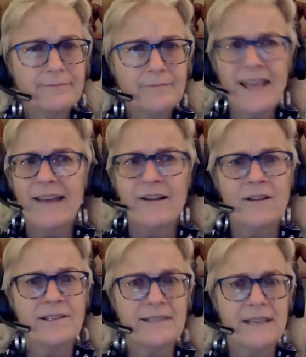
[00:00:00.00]
had all the
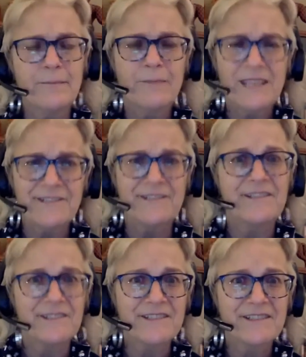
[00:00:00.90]
same
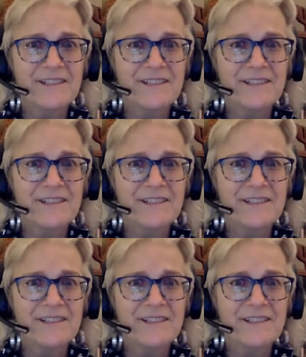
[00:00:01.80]
pieces.